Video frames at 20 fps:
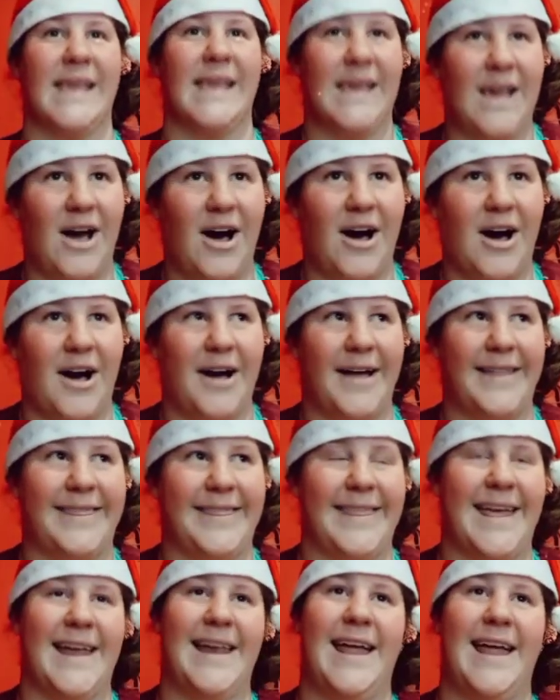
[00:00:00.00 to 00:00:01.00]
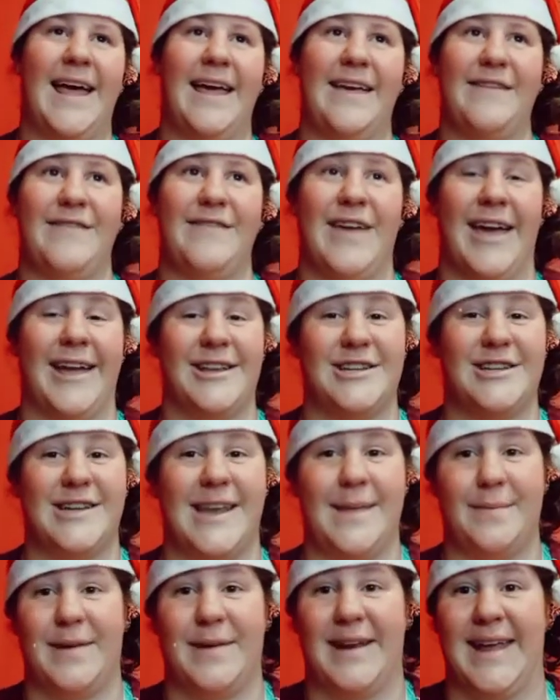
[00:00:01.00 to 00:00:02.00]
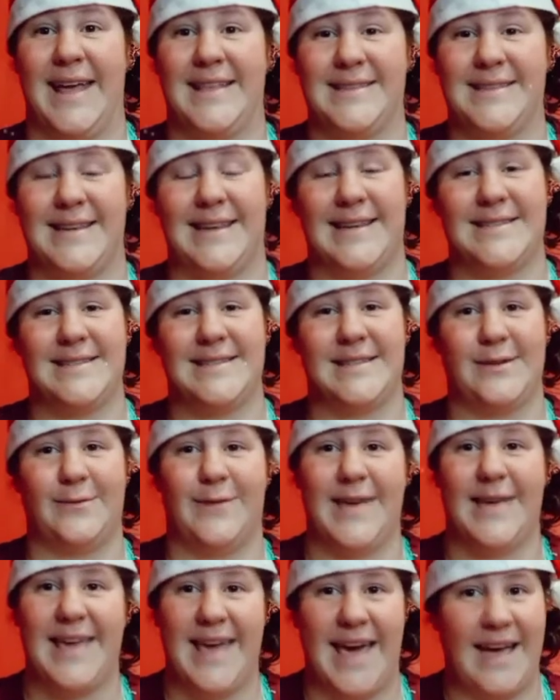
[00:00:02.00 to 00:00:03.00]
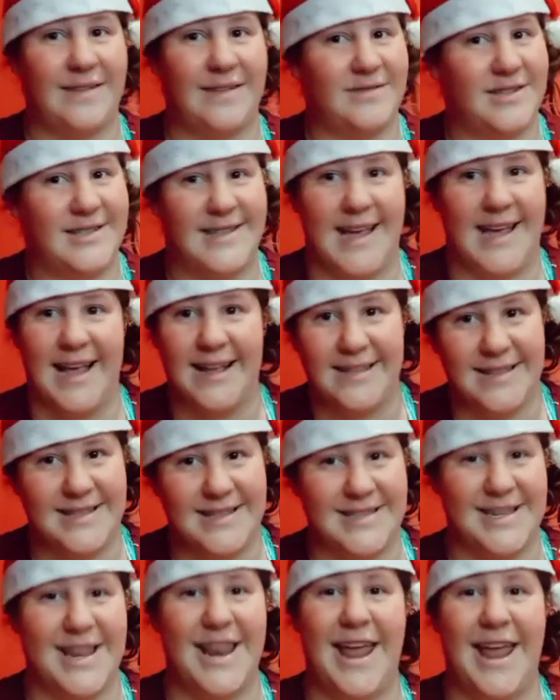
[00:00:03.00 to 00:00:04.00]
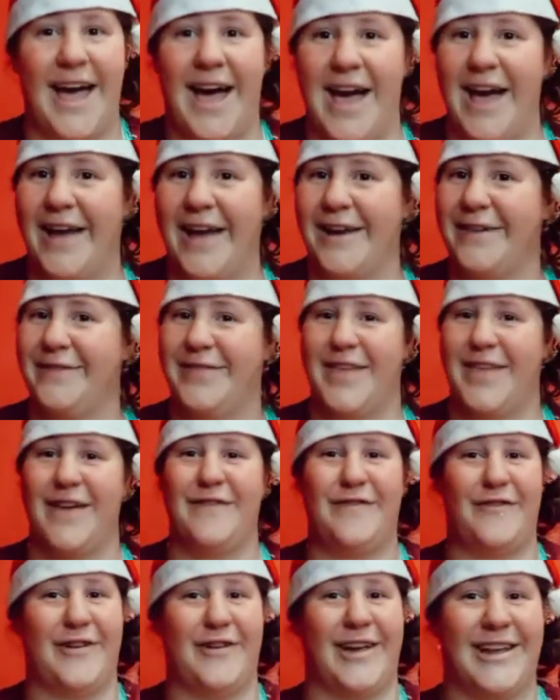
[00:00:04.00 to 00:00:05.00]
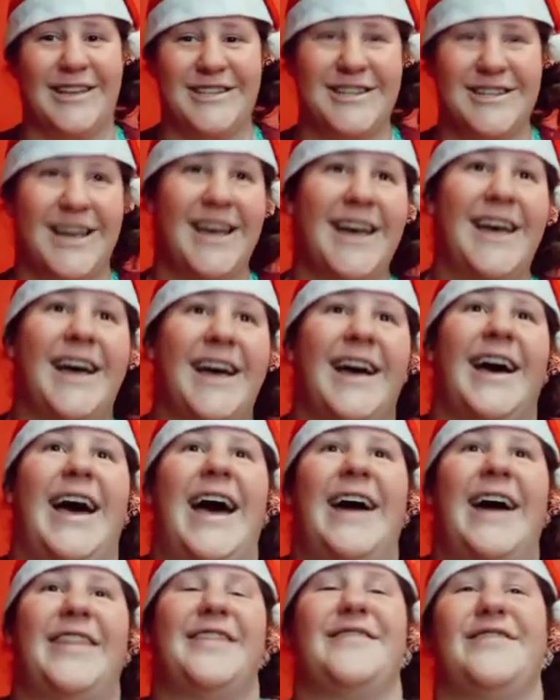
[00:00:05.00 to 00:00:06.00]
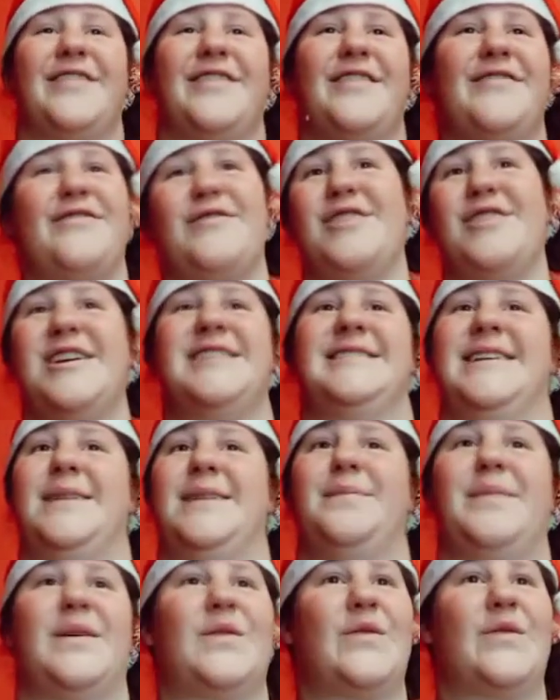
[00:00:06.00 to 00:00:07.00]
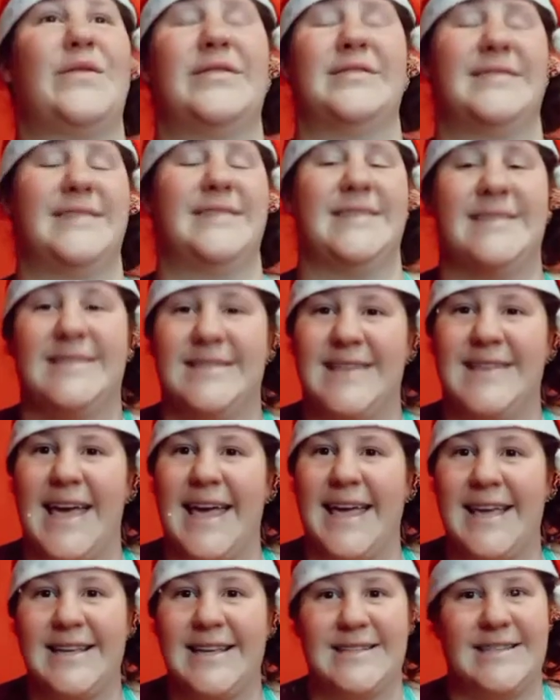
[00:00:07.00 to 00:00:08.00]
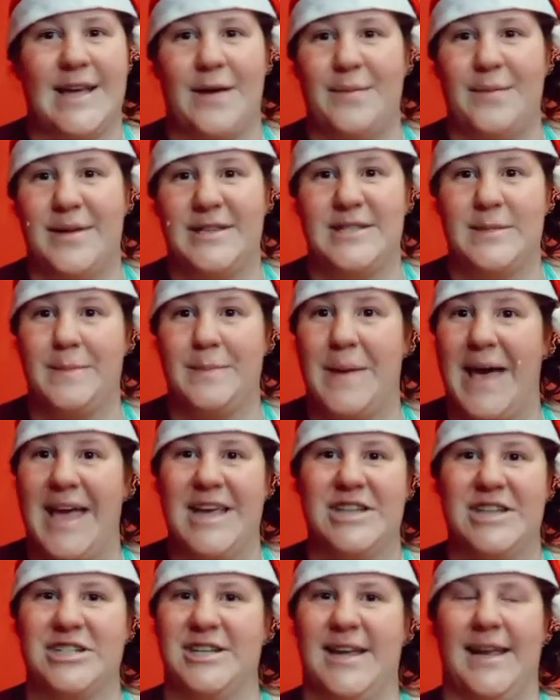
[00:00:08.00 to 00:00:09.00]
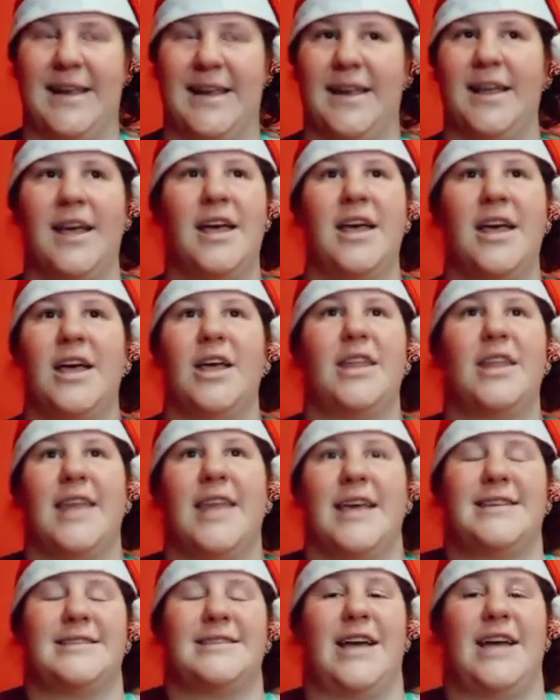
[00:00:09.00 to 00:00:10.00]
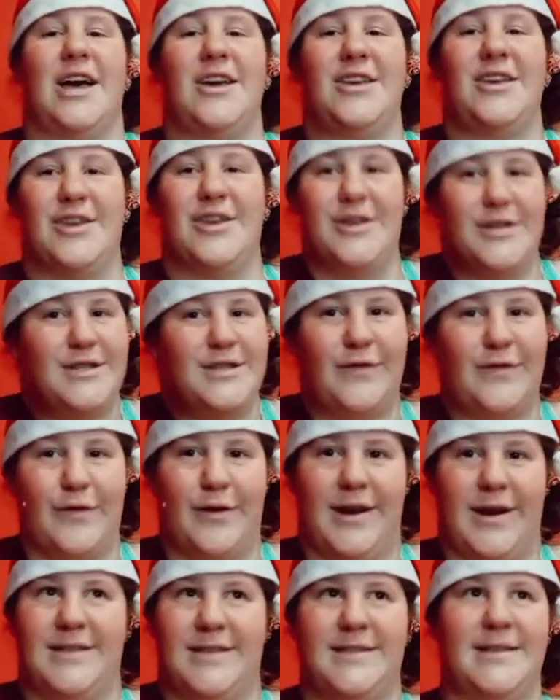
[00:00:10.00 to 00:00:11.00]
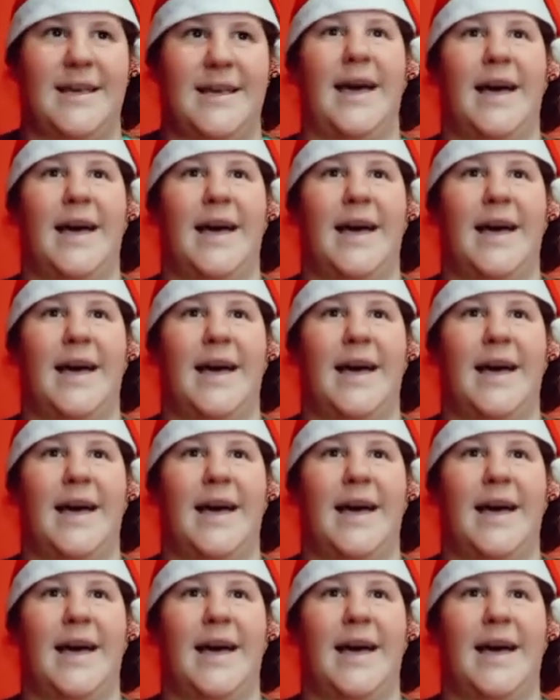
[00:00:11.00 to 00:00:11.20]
yeah, and then eventually my dad said, "Listen, we have to take the snow out of the fridge, out of the freezer, because it's taking so much space and there's no use for it.